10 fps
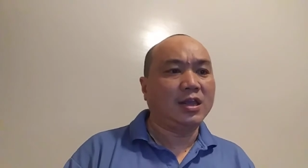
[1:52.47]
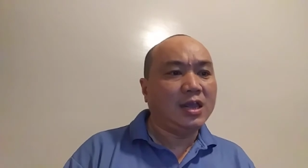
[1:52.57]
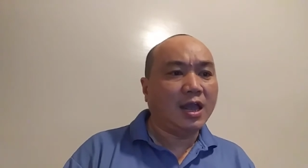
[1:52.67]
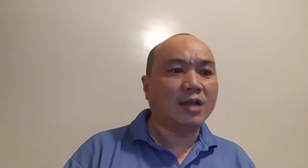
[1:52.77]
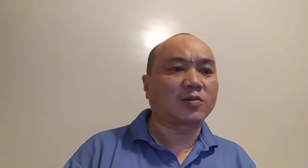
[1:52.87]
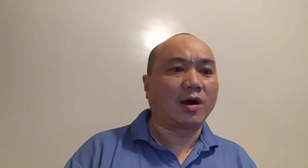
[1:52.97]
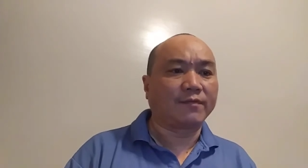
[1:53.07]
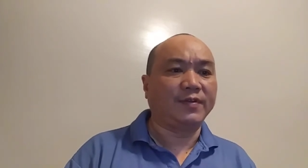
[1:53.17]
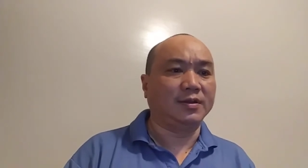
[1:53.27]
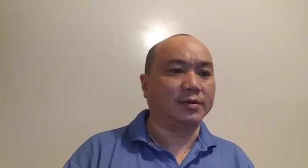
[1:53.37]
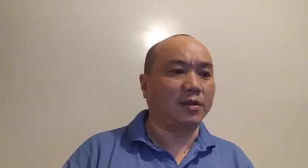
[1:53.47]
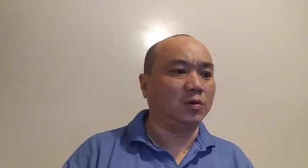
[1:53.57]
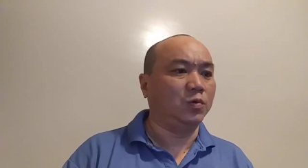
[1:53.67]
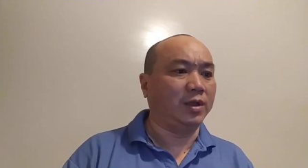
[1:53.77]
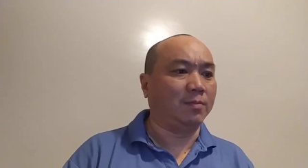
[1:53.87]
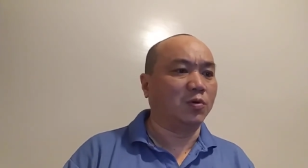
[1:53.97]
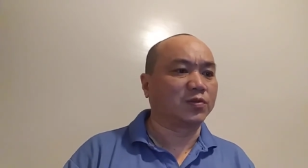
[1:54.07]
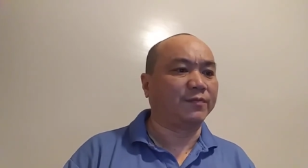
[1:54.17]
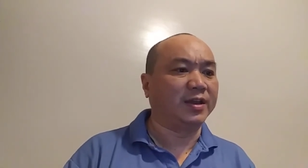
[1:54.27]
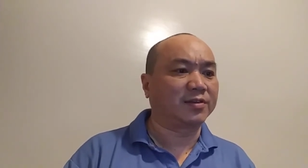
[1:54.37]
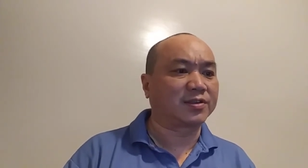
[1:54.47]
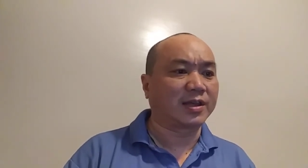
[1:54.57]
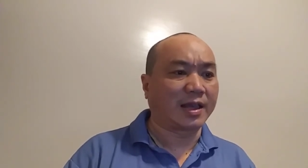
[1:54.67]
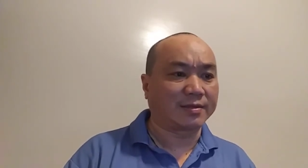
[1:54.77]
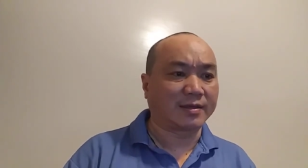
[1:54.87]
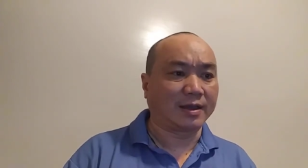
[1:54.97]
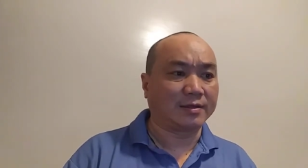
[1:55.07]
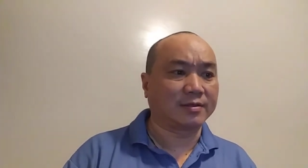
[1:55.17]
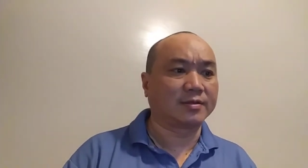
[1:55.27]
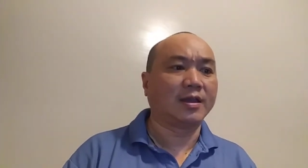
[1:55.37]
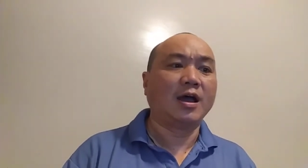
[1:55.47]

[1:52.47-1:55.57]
he has confidence in doing most of the exercise.